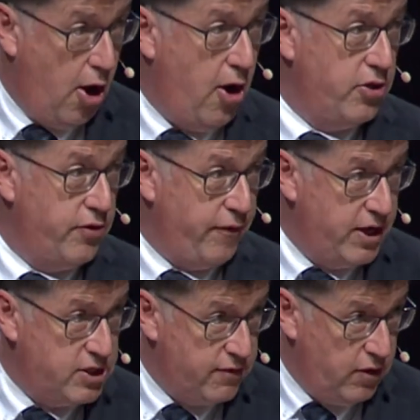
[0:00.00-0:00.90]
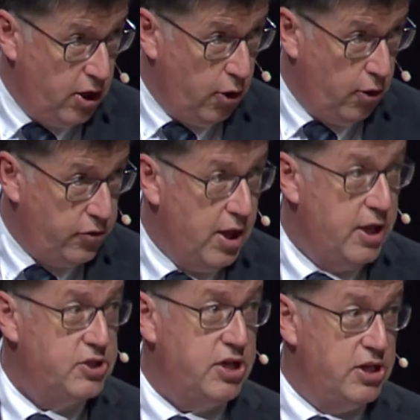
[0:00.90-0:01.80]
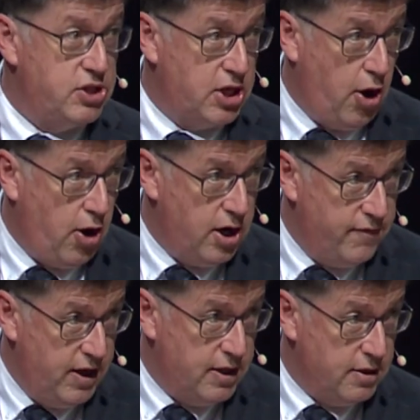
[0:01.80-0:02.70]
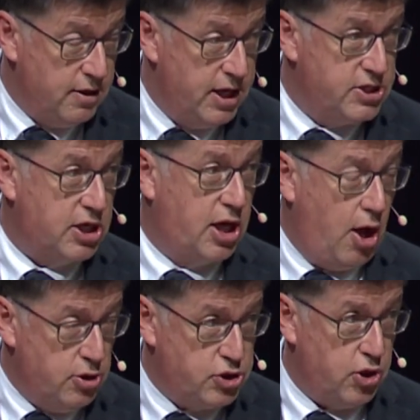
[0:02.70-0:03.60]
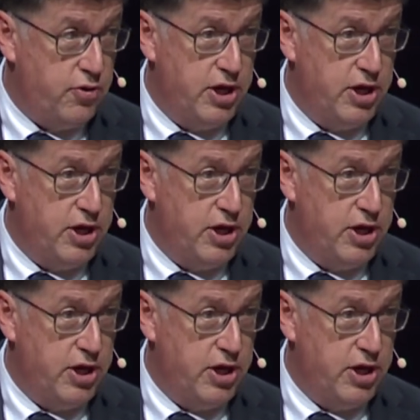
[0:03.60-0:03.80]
on the face of the earth since the Garden of Eden that is a culture